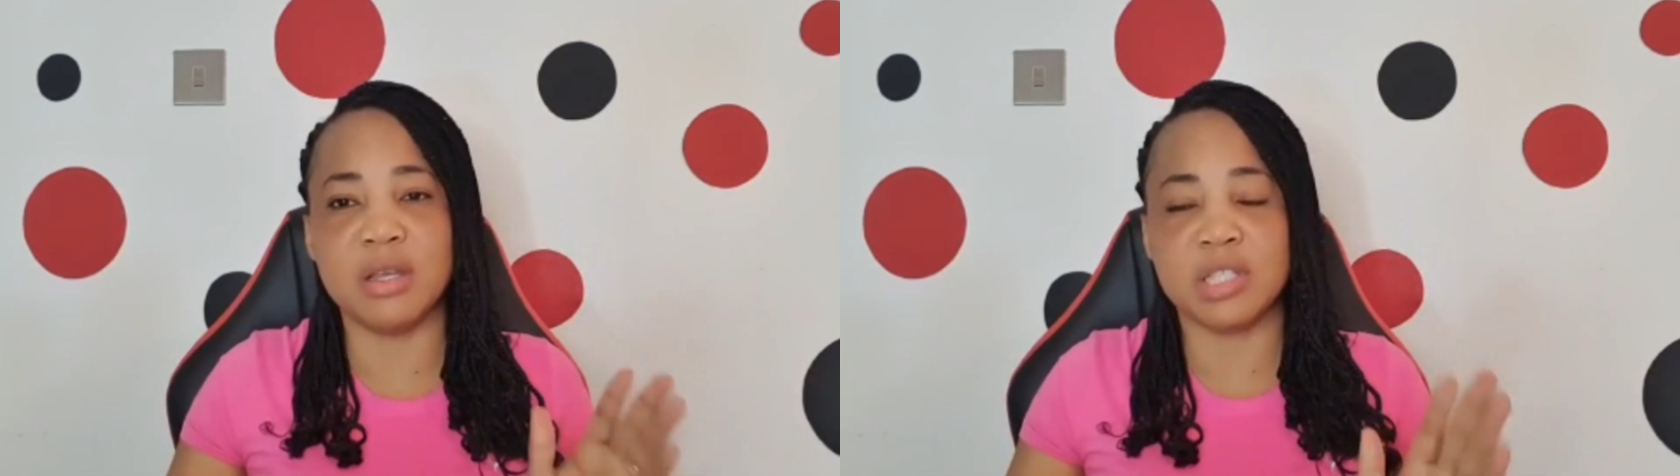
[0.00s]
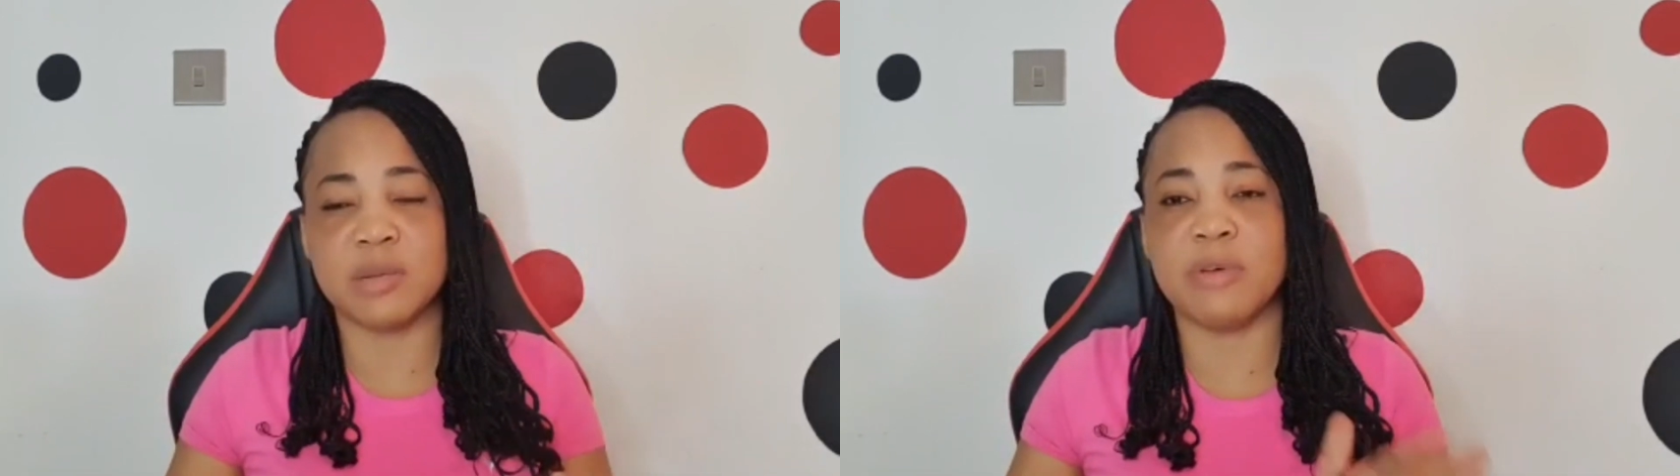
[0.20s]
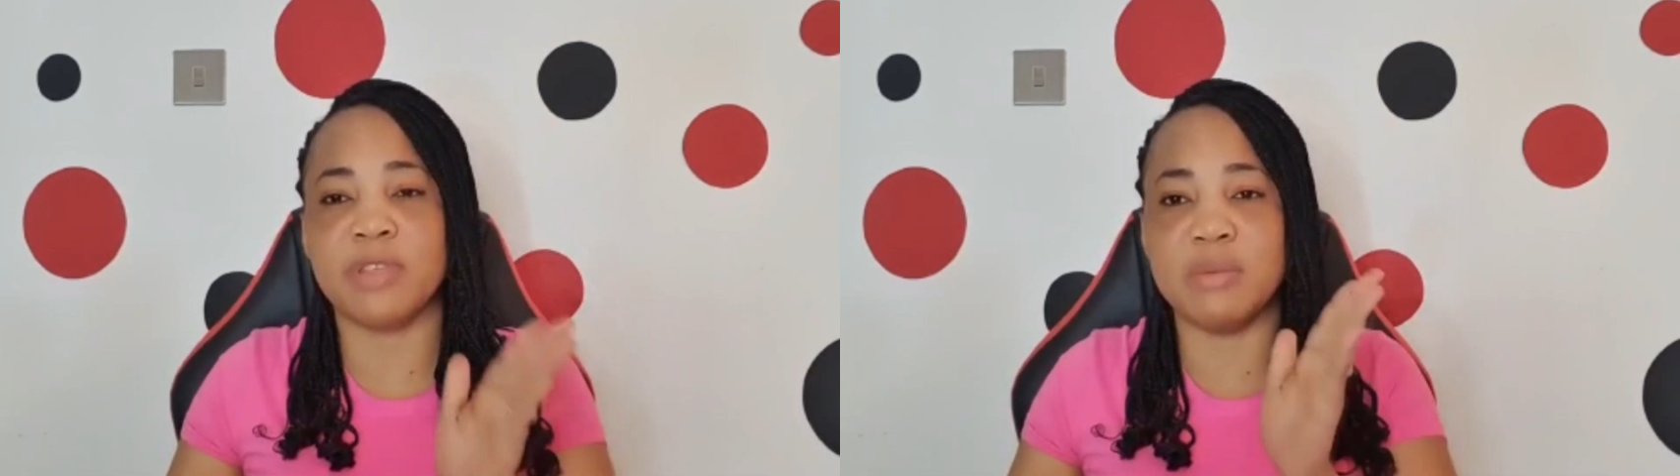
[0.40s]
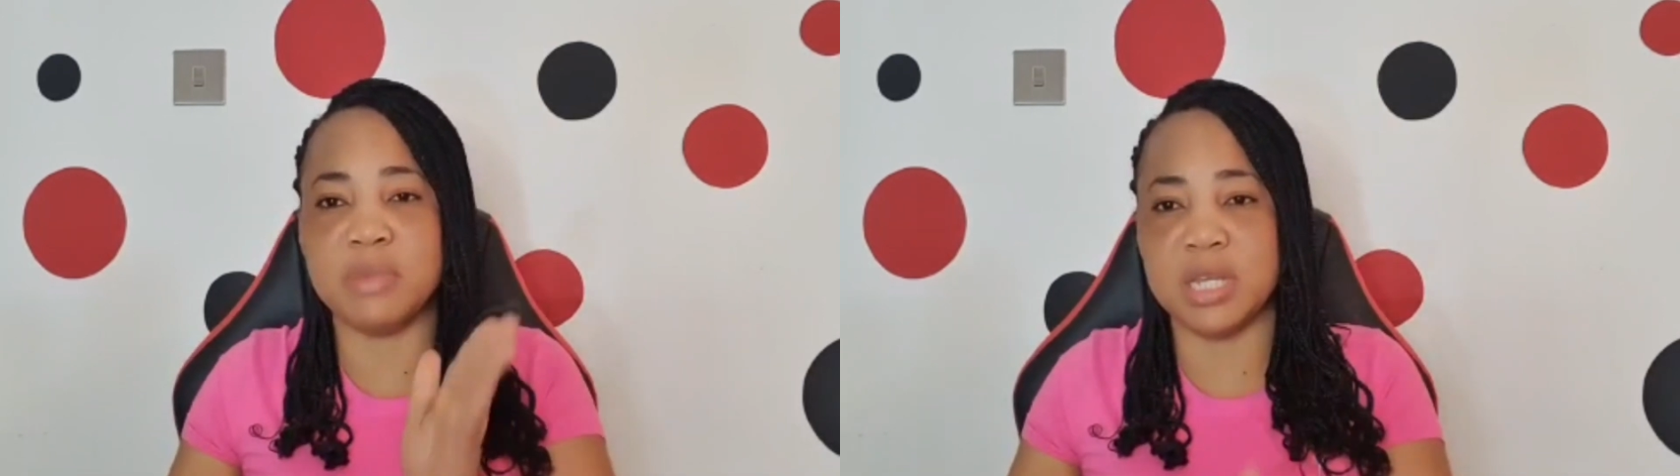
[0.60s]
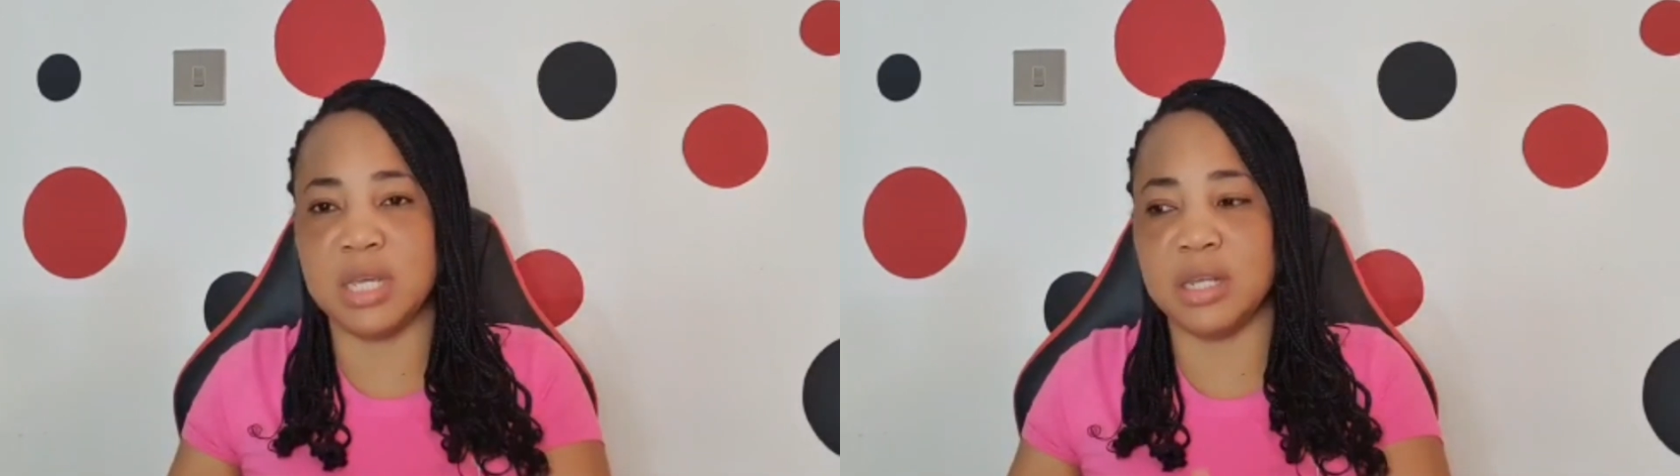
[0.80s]
some of them
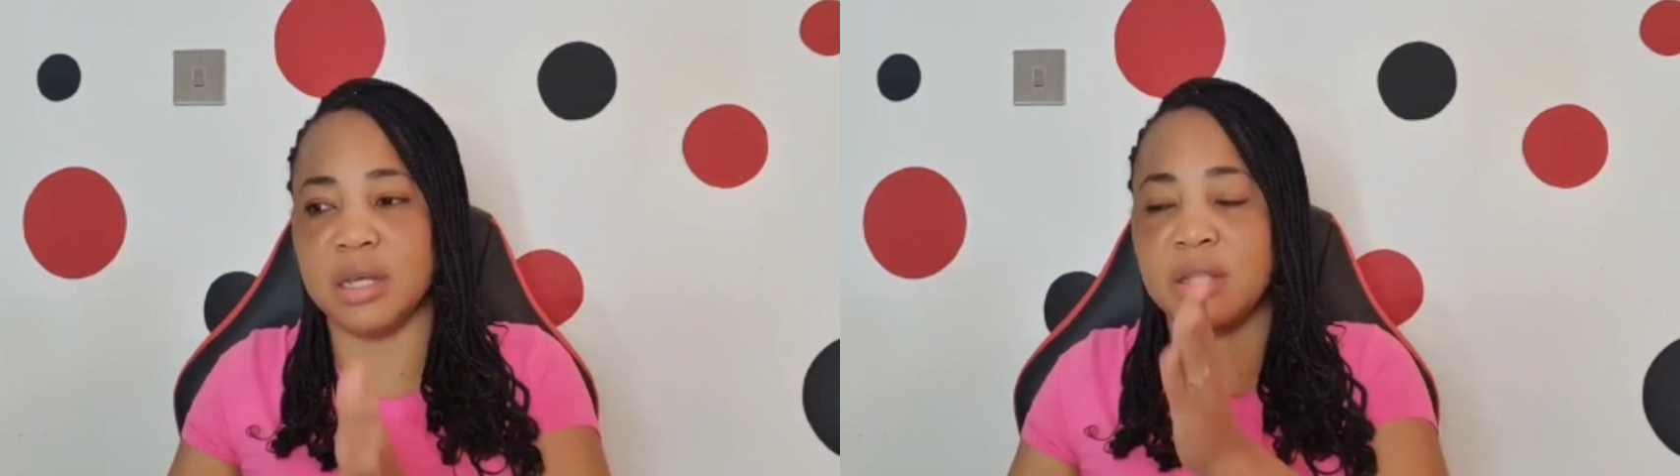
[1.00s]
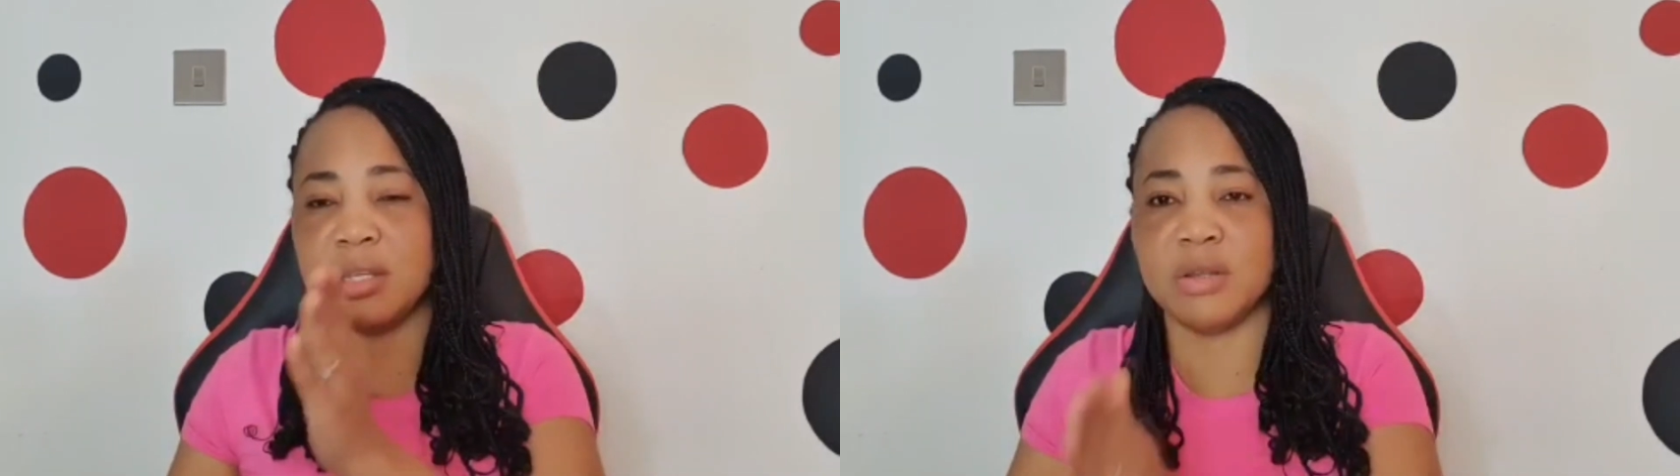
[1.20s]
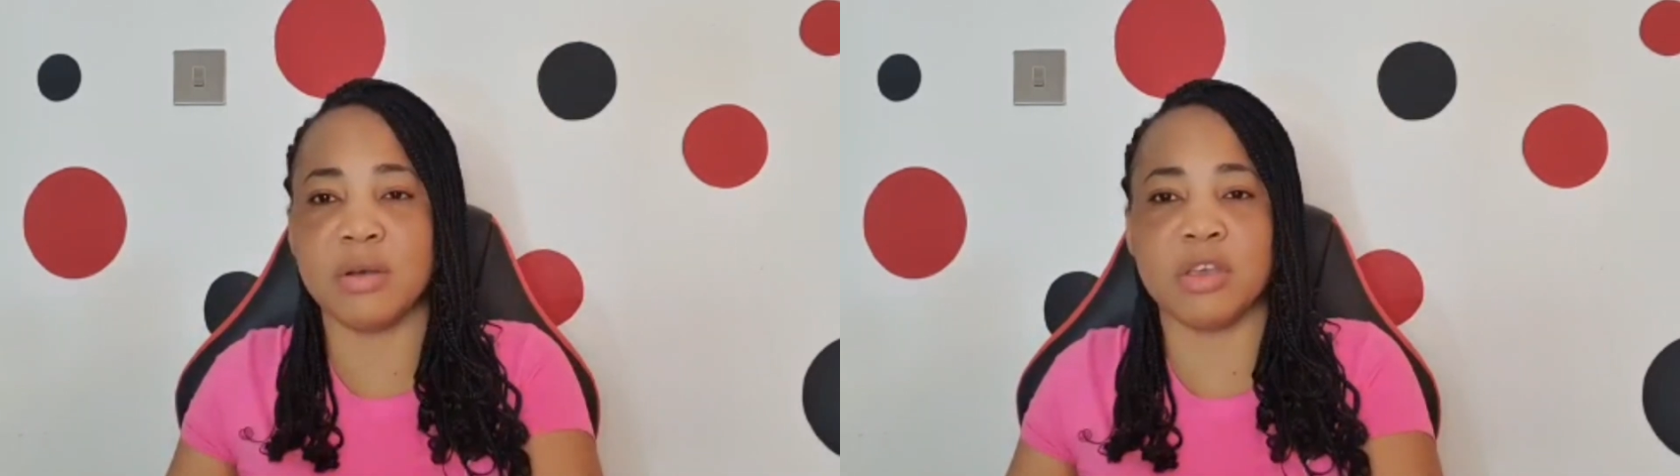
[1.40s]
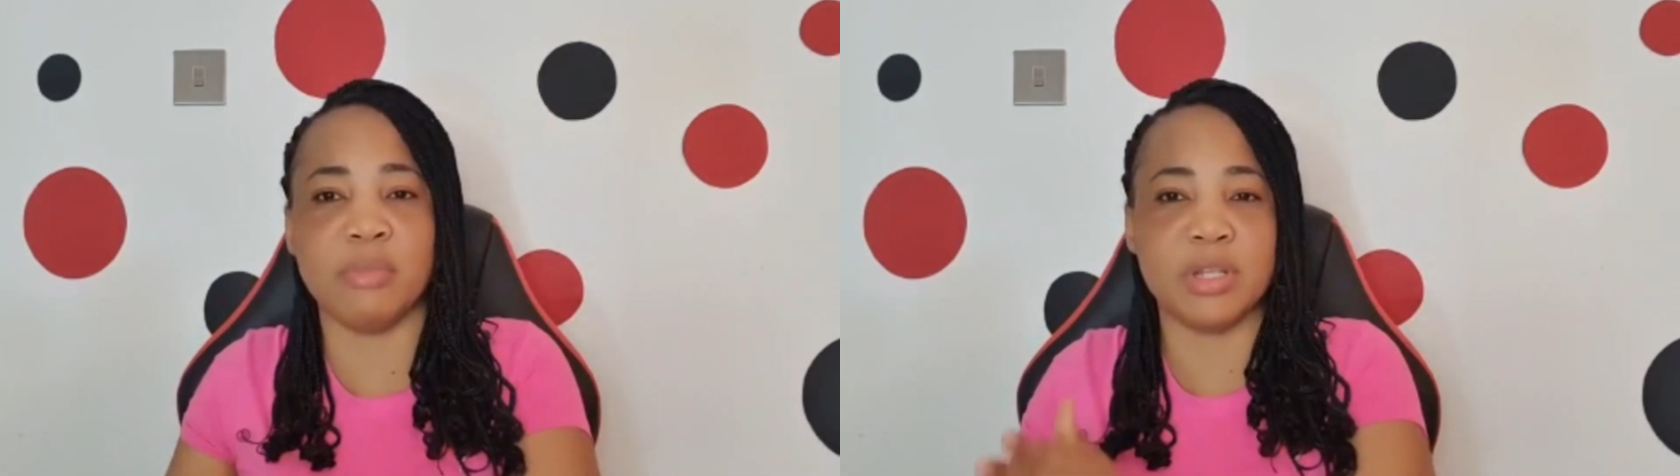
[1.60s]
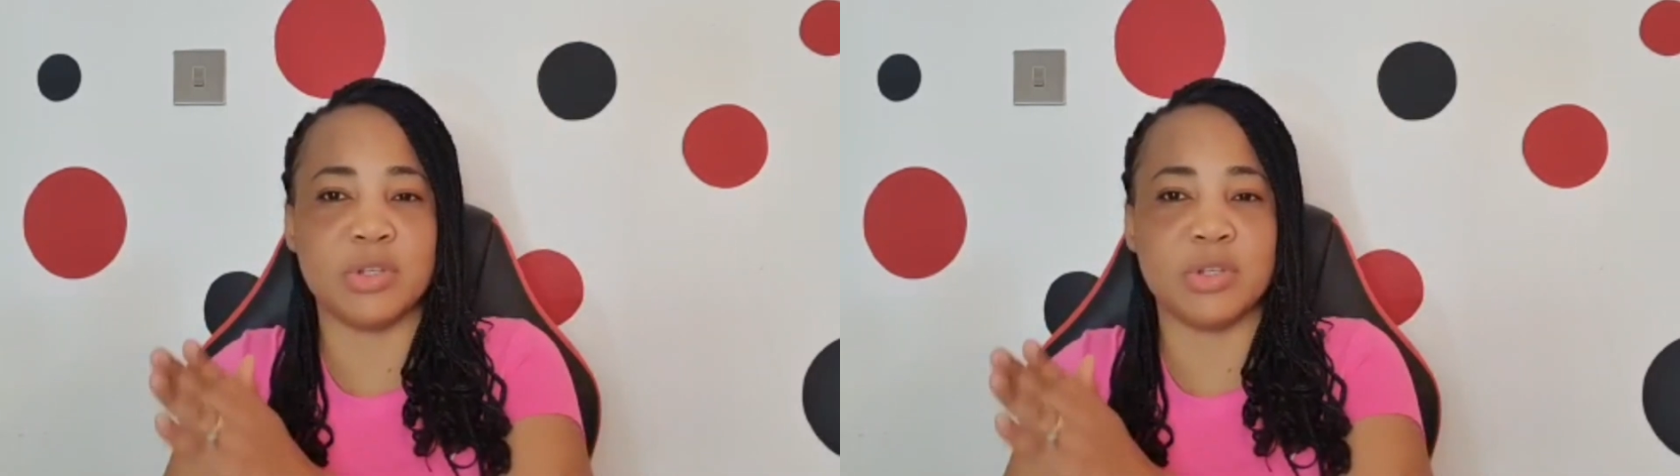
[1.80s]
need the documents